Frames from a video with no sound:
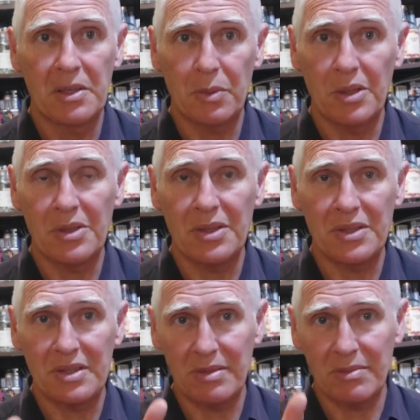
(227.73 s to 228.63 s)

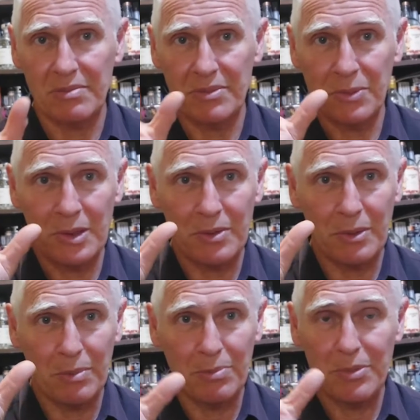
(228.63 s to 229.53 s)
roses, the
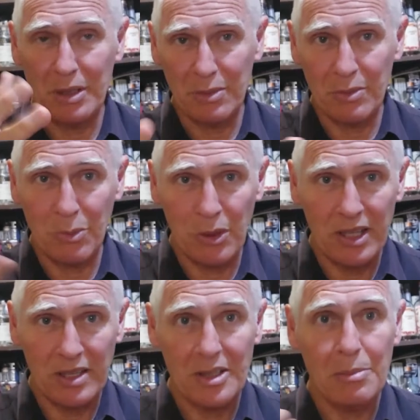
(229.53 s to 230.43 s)
wonderful
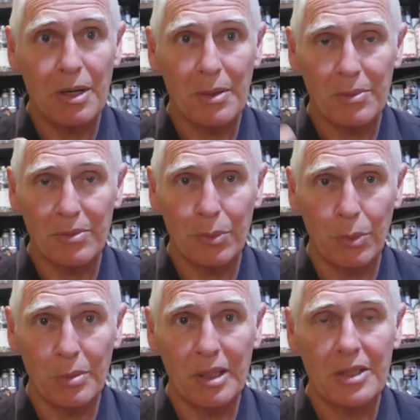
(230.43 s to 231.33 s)
things that you buy for
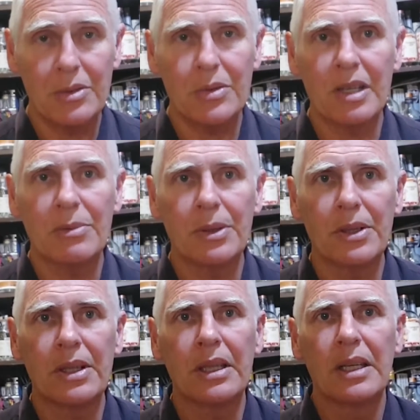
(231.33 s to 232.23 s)
women that you're in love
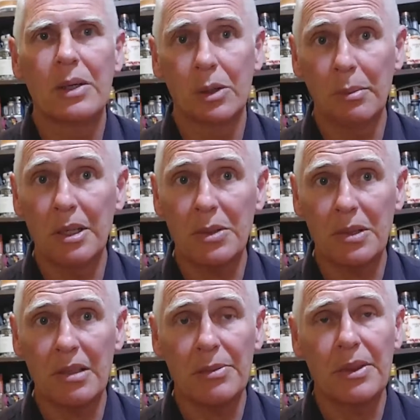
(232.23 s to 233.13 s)
with, or men you're in
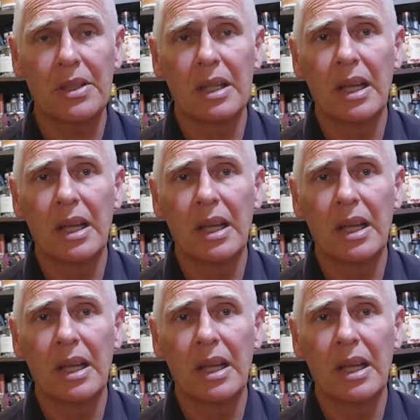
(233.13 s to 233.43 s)
love with,